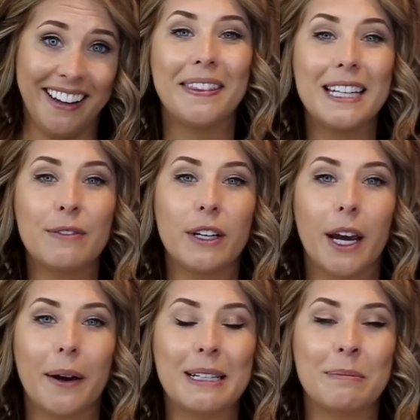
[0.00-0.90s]
This
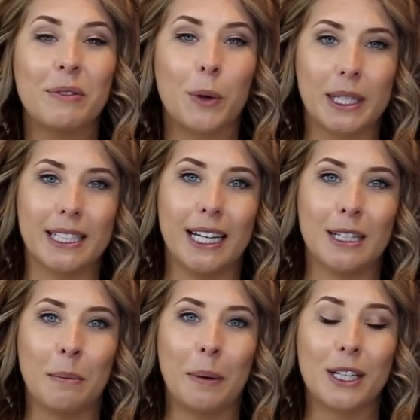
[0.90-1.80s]
video has been
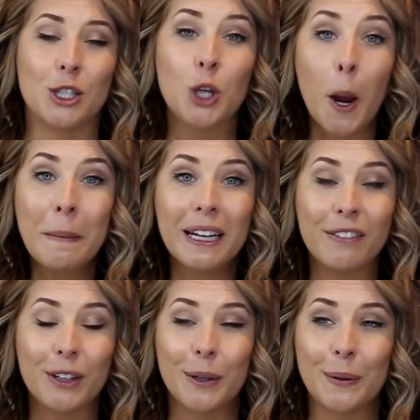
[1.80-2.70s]
requested by so many
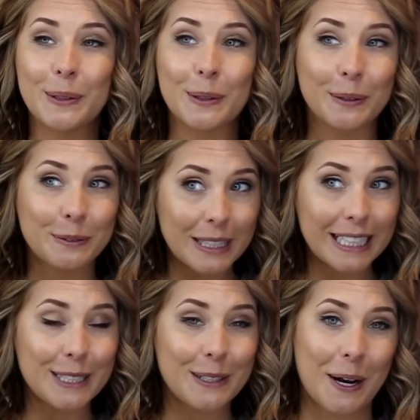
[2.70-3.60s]
of you, so I
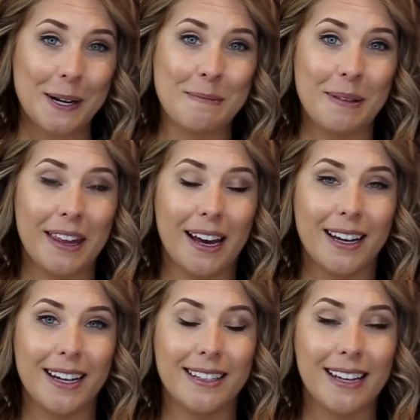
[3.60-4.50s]
really do hope that
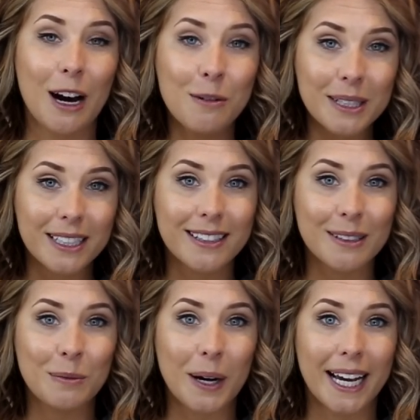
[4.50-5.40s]
it's helped in
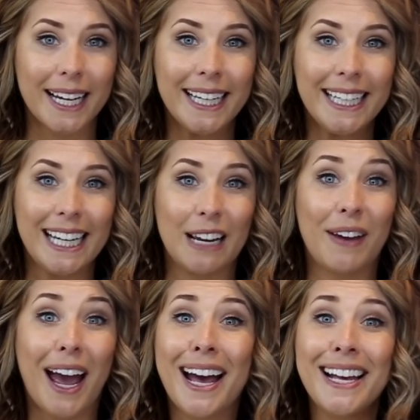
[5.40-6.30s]
some way. If
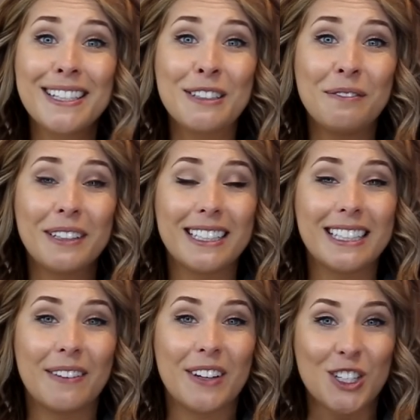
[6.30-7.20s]
it has, don't forget
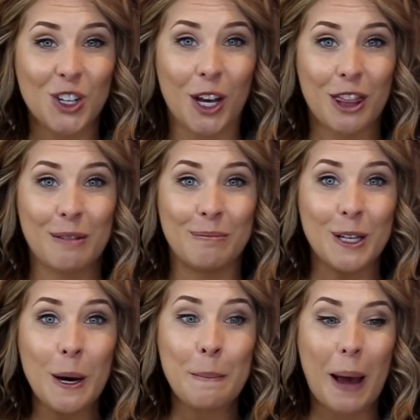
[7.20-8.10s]
to give it a giant thumbs
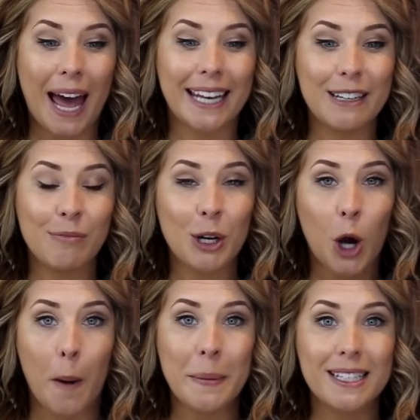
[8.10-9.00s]
up and leave me a
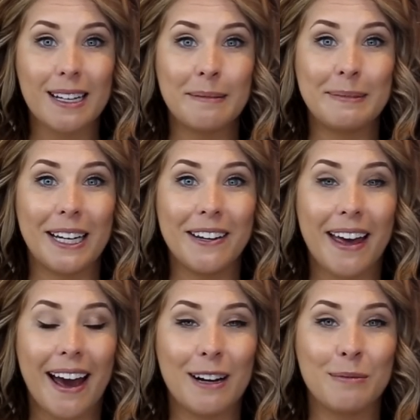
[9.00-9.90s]
comment down below.
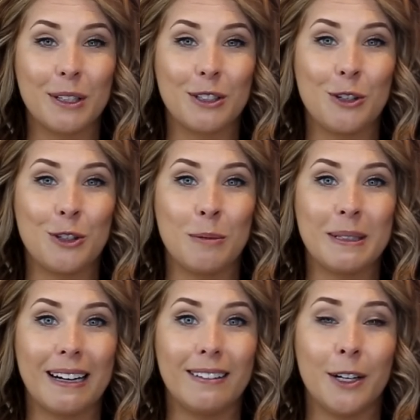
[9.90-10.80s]
That helps us
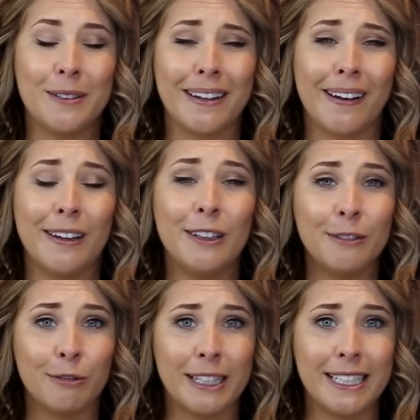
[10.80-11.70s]
YouTubers out loads, and I
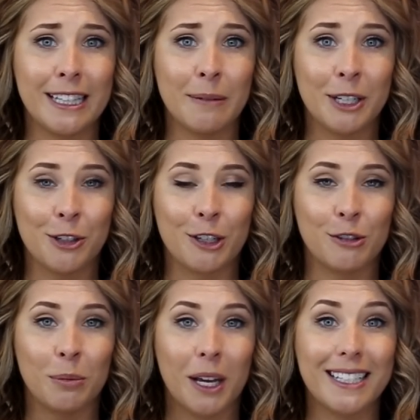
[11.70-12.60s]
love reading them. I try to
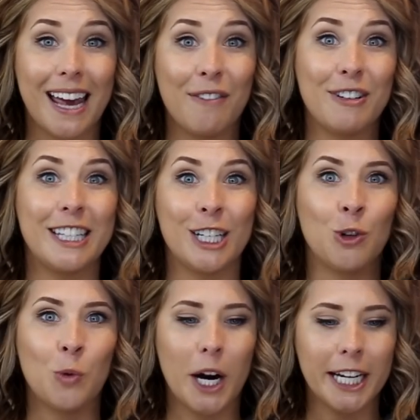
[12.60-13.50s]
reply to every
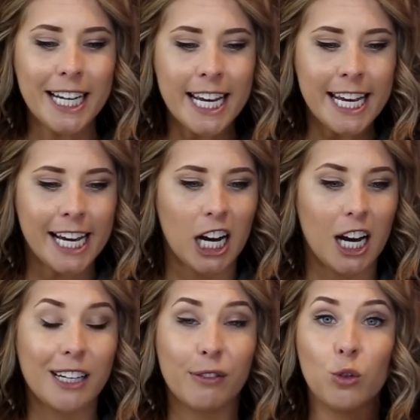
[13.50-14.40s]
single one.
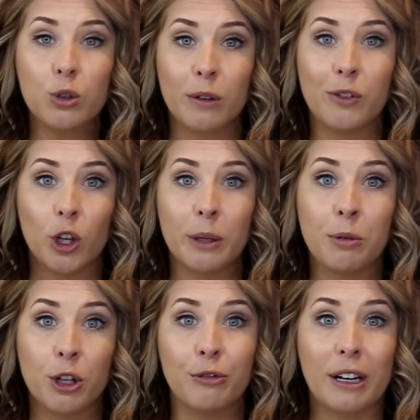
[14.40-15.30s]
And if you've got any
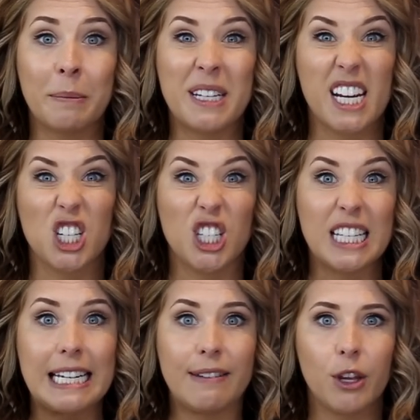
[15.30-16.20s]
product recommendations,
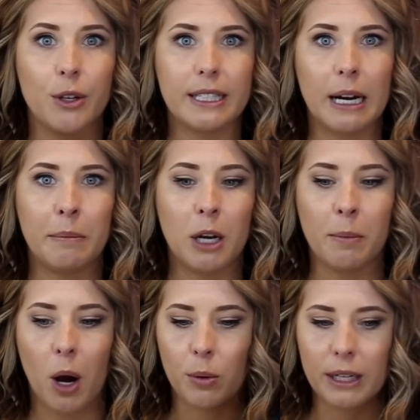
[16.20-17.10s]
leave those down below.
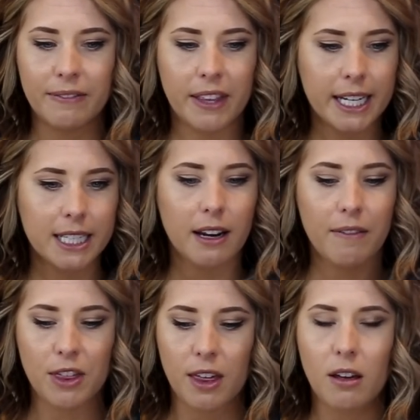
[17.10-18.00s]
But I will leave the links to
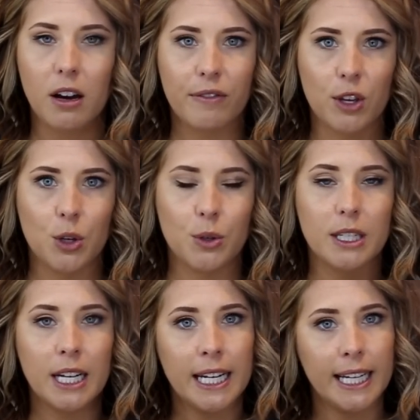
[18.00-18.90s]
everything that I've
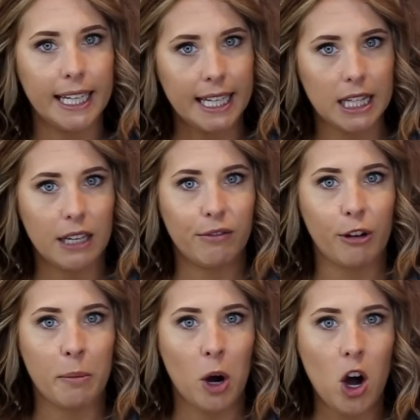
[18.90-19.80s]
used in the
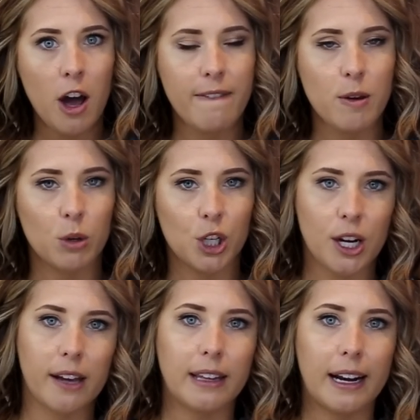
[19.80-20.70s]
info bar if you want to
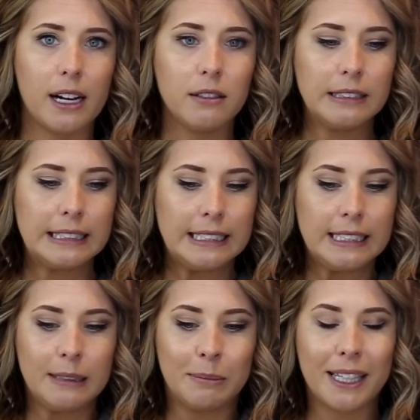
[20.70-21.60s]
check that out.
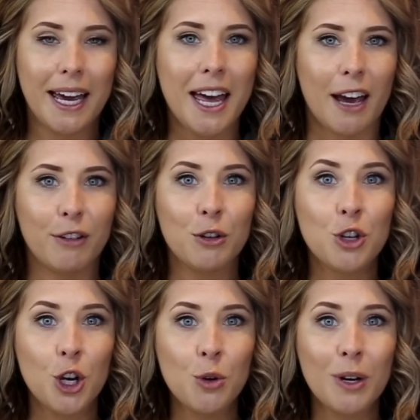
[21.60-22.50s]
But yeah, if you're
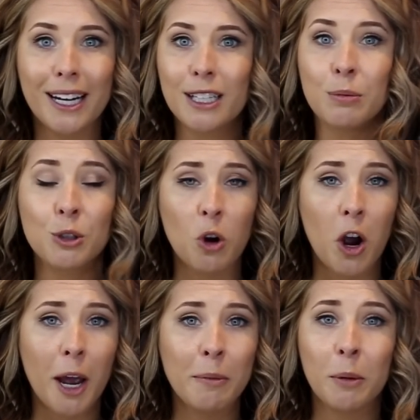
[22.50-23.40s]
new, click
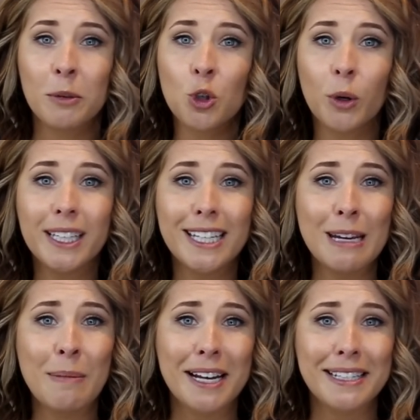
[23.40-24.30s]
subscribe, come and join
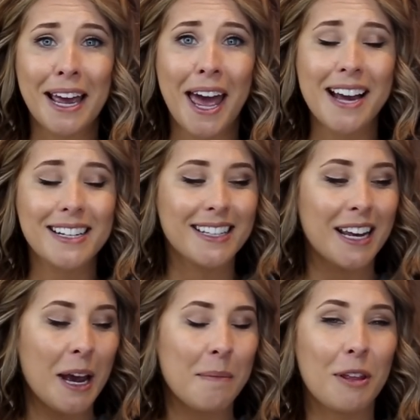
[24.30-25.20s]
Team XAX.
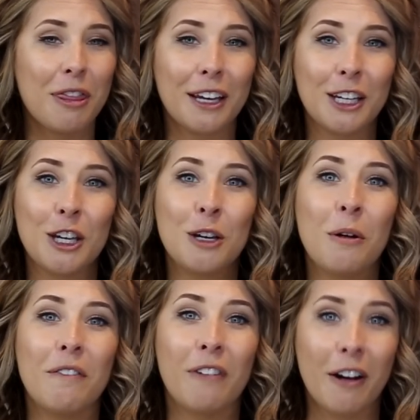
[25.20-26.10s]
But thank
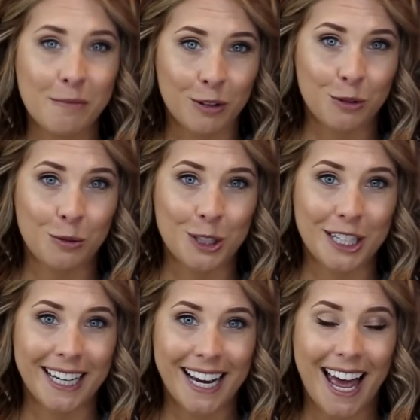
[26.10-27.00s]
you very much for
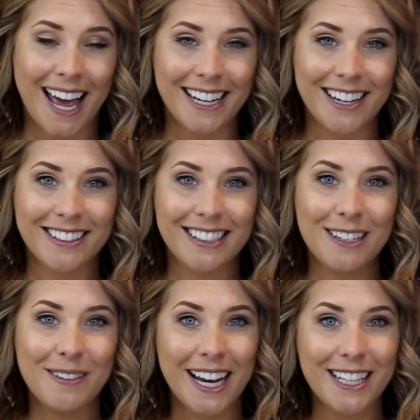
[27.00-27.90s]
watching, and I'll see
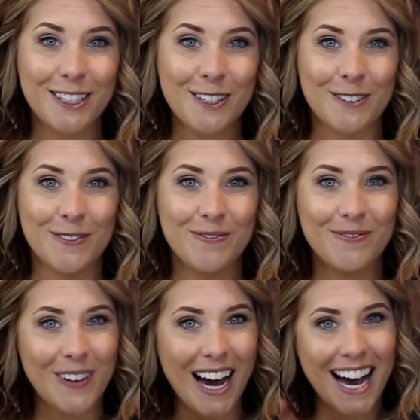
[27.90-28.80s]
you again soon.
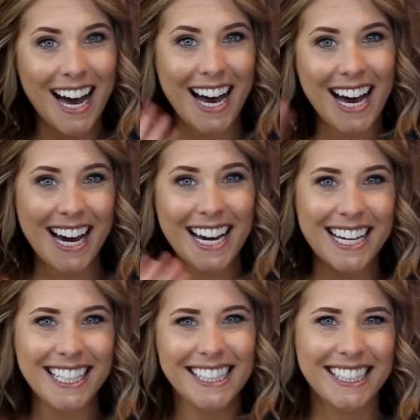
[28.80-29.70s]
Bye!